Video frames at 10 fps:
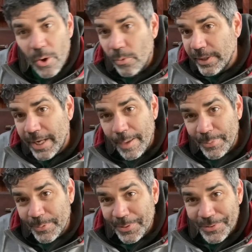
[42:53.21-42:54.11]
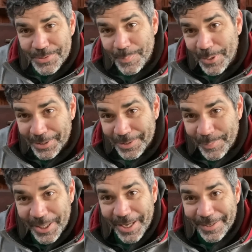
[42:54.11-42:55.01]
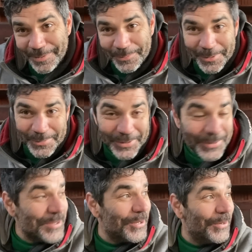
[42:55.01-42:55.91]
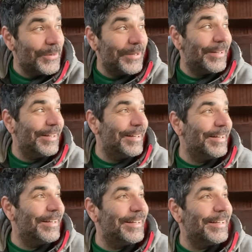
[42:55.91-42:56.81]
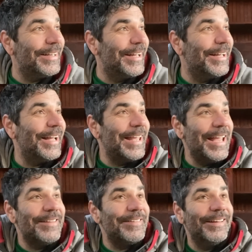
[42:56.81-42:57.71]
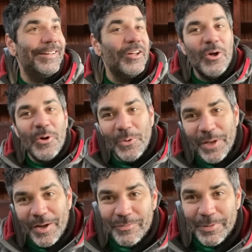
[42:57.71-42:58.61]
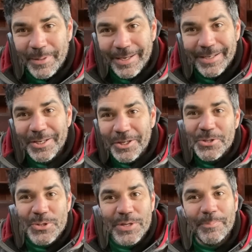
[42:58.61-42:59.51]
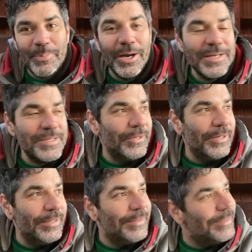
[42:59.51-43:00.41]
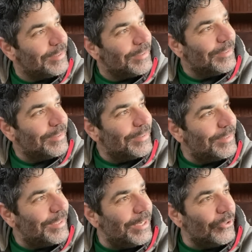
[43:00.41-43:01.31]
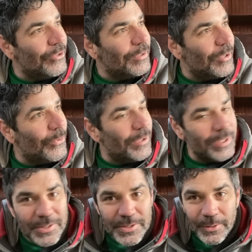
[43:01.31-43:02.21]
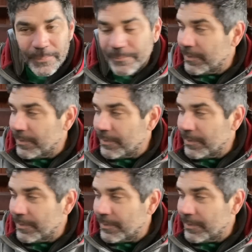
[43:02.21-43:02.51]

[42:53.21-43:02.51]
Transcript: only happen when there's a bargain to be had around here. So uh, yeah, I can't uh, hold out for my dream price on it here locally. So